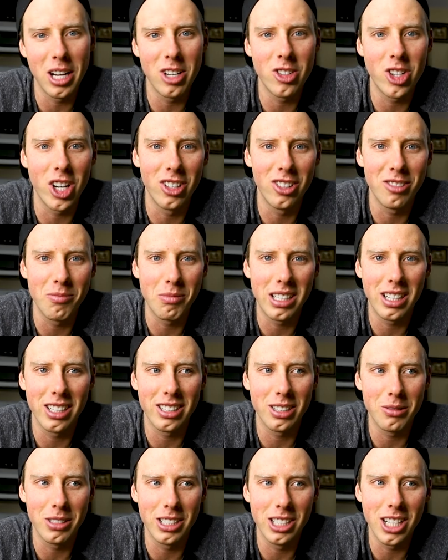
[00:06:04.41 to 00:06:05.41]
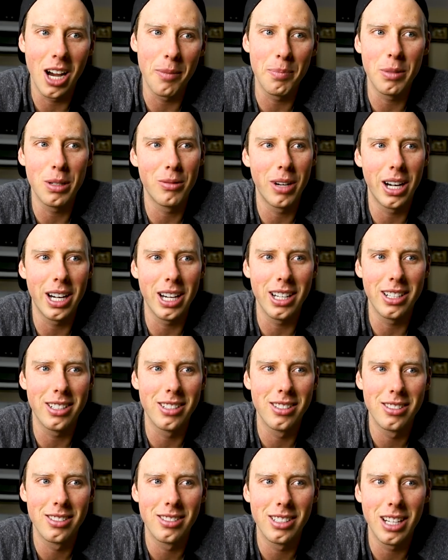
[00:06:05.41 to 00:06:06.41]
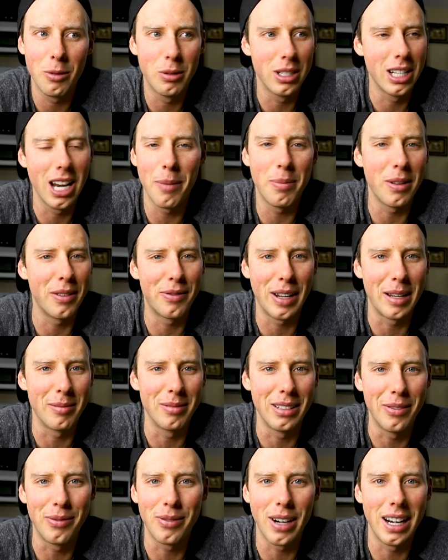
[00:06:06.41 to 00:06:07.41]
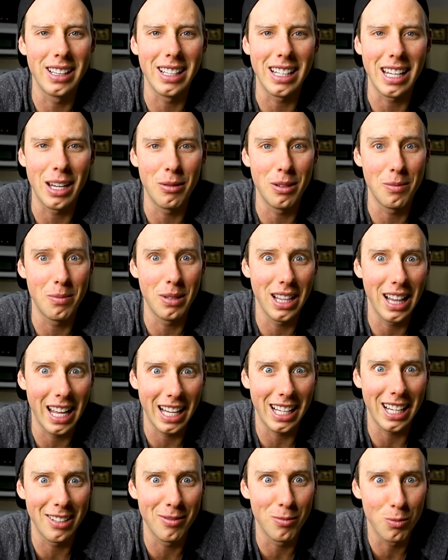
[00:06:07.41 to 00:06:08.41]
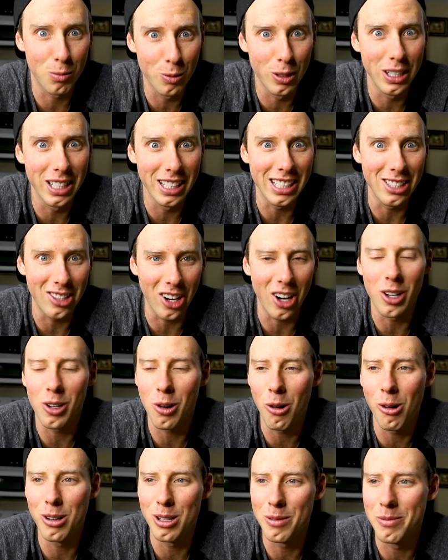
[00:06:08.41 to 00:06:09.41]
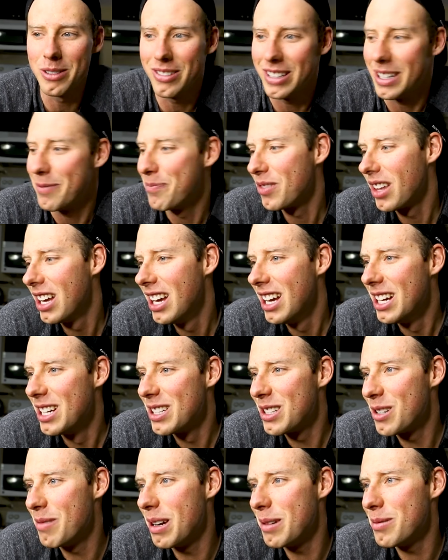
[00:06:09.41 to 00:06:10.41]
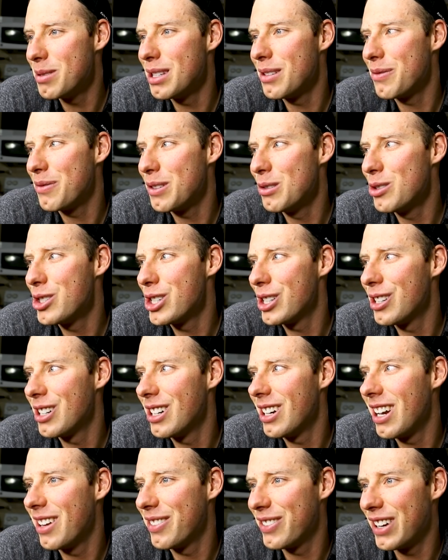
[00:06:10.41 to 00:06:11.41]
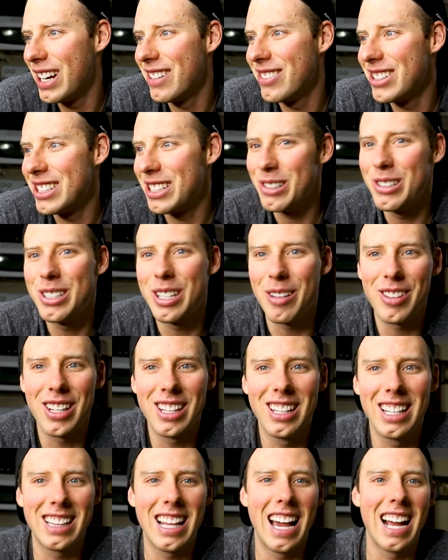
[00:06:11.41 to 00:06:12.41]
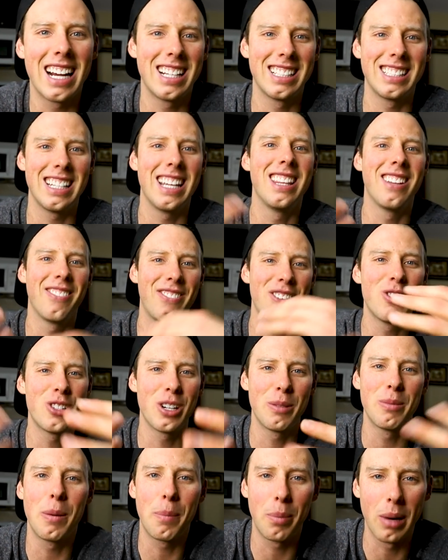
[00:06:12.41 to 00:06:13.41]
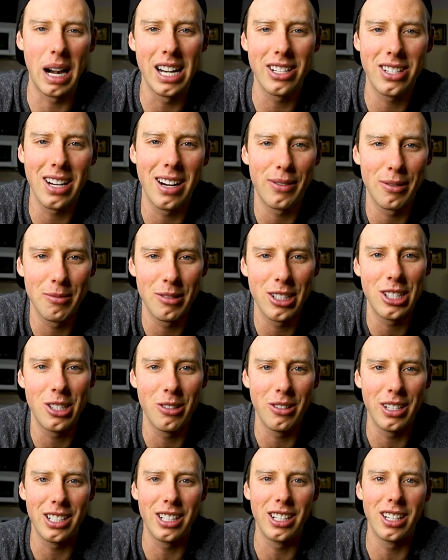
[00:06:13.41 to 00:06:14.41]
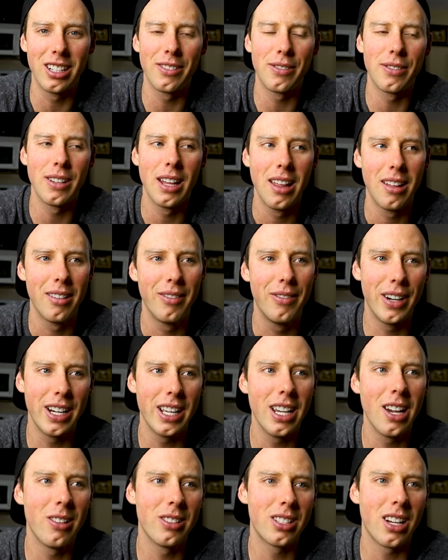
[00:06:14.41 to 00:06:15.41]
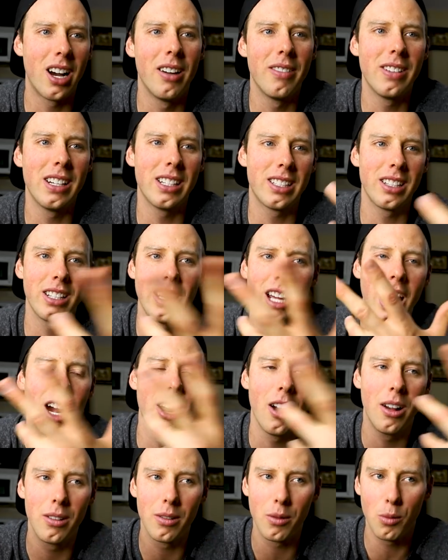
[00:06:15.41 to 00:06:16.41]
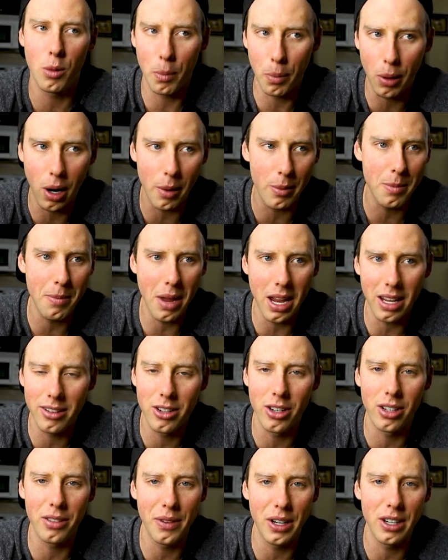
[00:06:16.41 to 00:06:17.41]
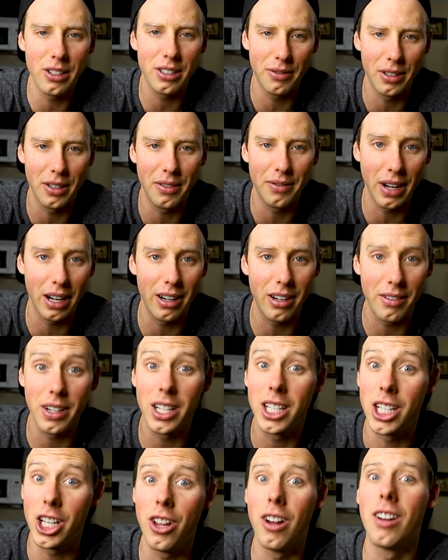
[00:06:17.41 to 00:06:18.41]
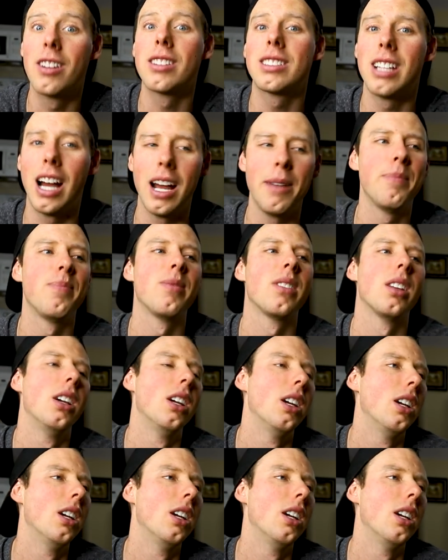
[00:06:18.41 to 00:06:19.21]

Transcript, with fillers: main channel because it would not be rated. It would not be family friendly. It would be like a really dark horror movie. So maybe in the future, if I ever do something like that, because in the future I'm gonna branch out from just doing Nerf videos. Obviously, I will probably make Nerf videos for a very, very long time,